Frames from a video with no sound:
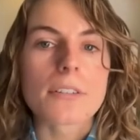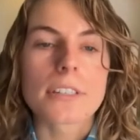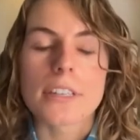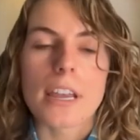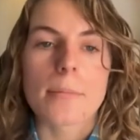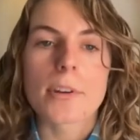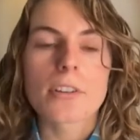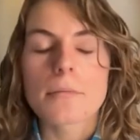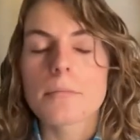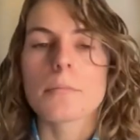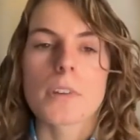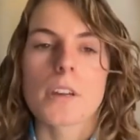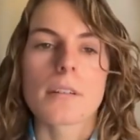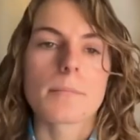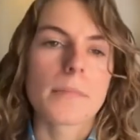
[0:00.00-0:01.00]
in diameter,
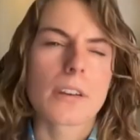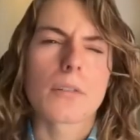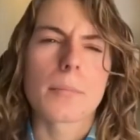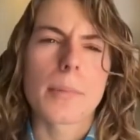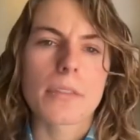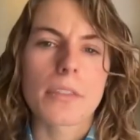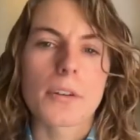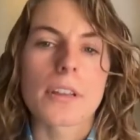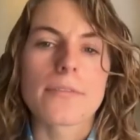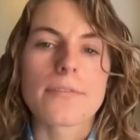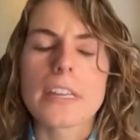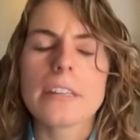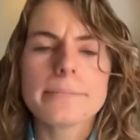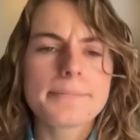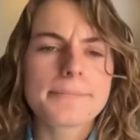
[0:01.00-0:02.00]
about 30
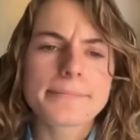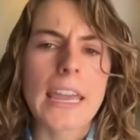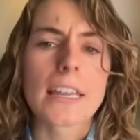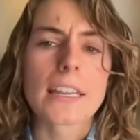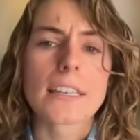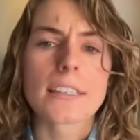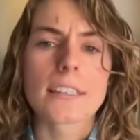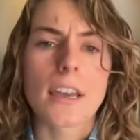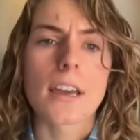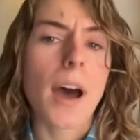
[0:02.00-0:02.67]
feet. And